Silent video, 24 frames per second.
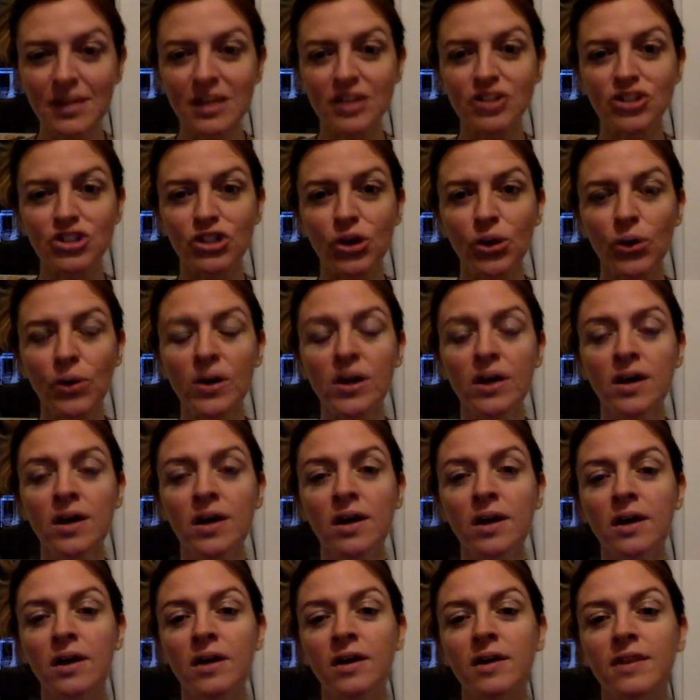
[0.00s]
So
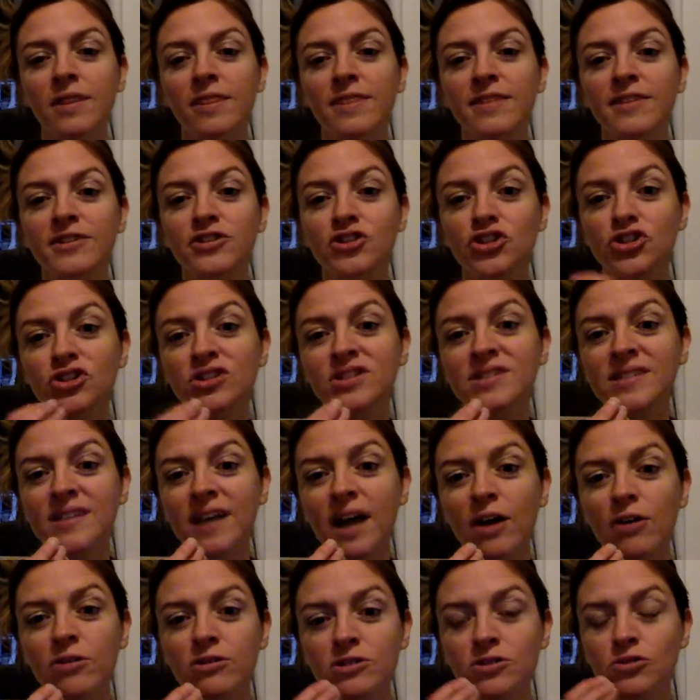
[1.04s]
the shh
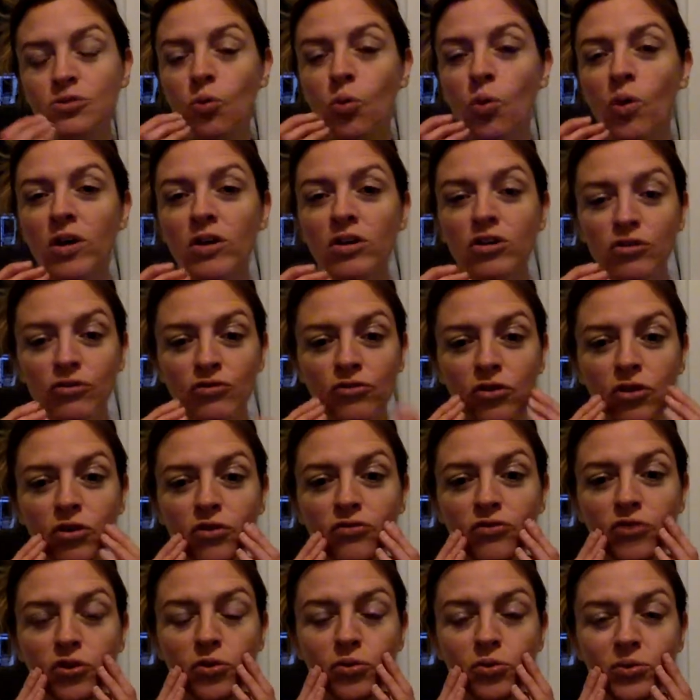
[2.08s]
sound is wonderful
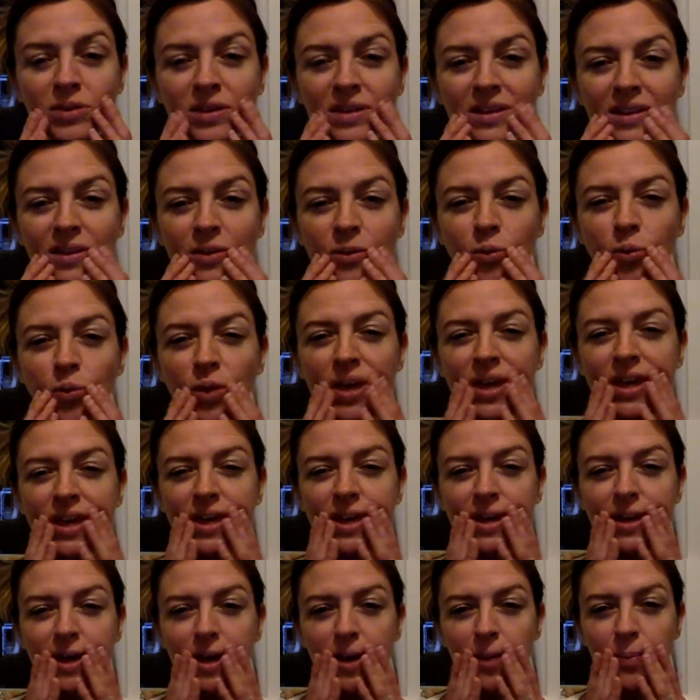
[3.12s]
for really
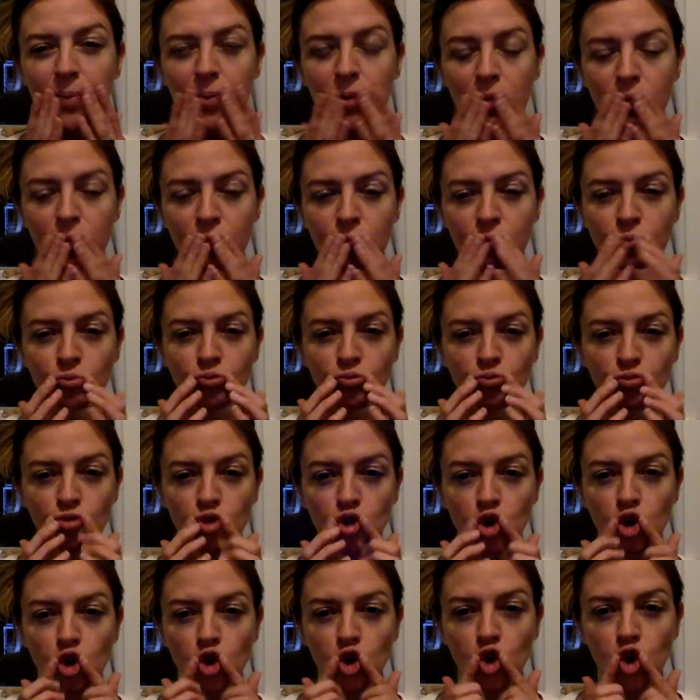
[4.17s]
waking up
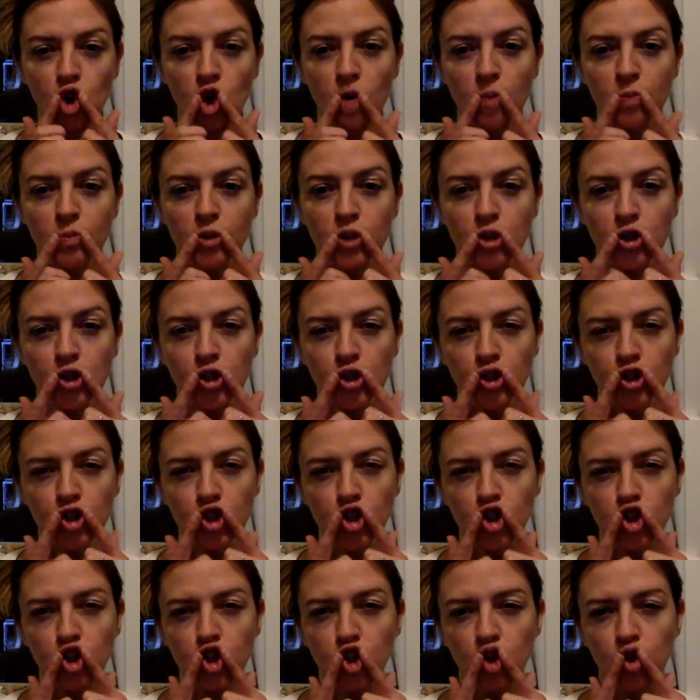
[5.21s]
the lips and the
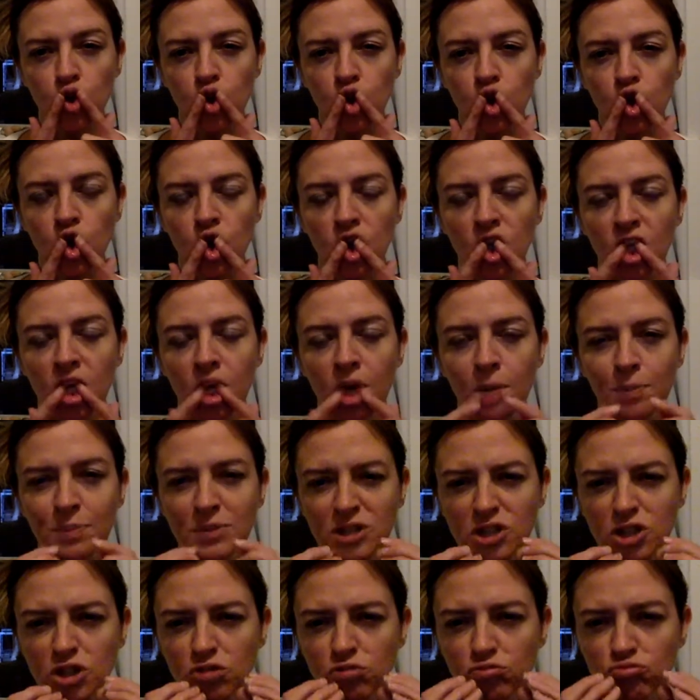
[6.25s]
tissue in the
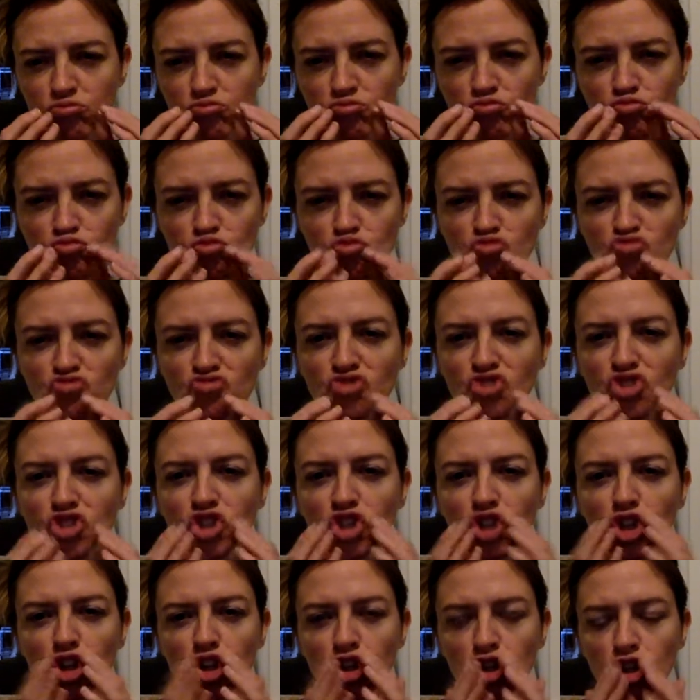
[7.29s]
lips and
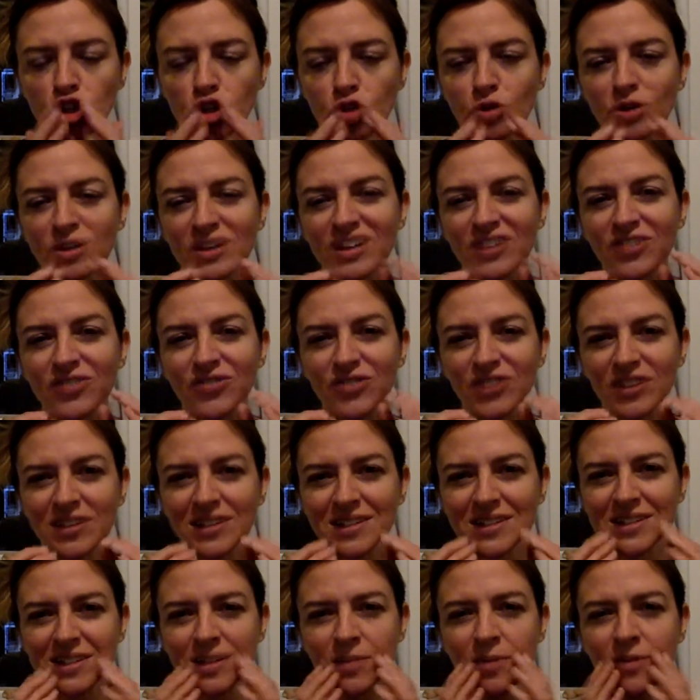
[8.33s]
starting to really feel
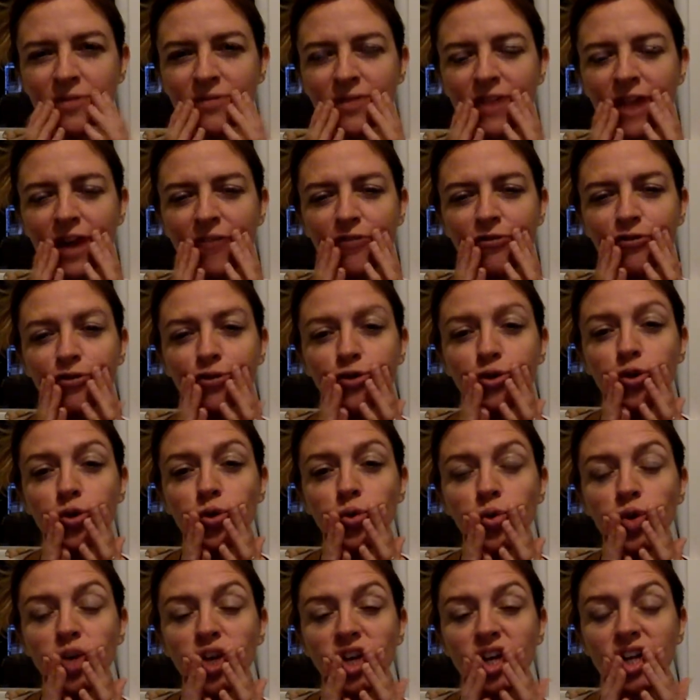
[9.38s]
some of that
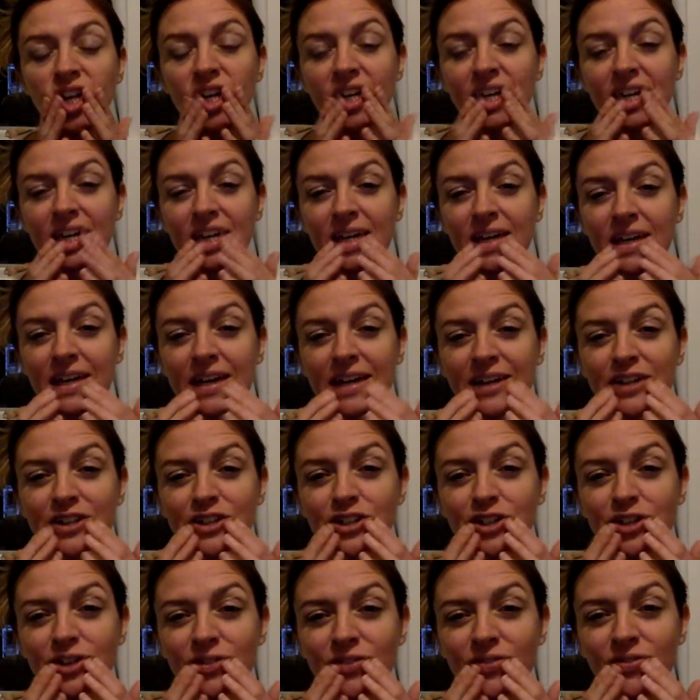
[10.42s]
fluidity into
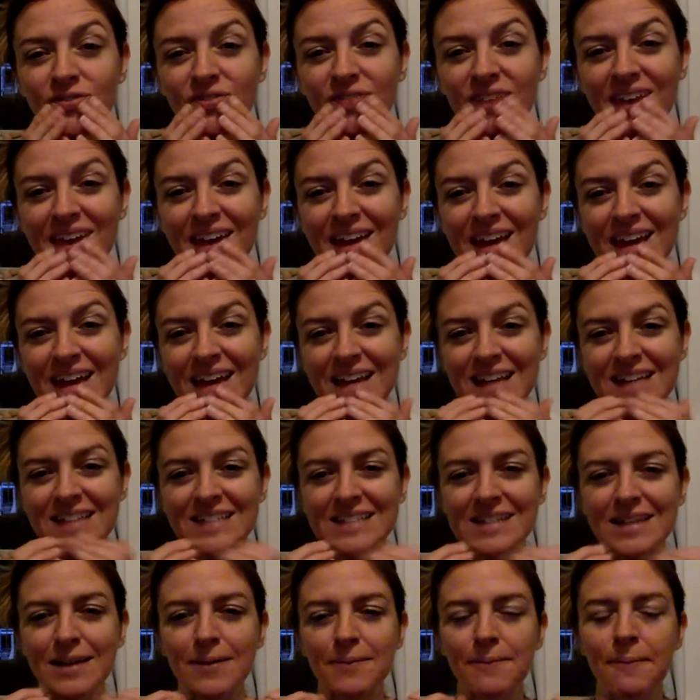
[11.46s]
your face
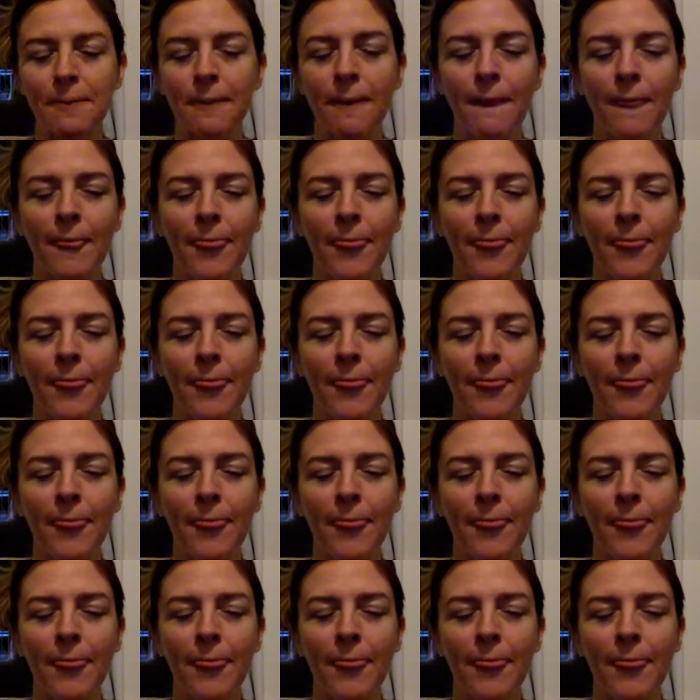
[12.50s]
and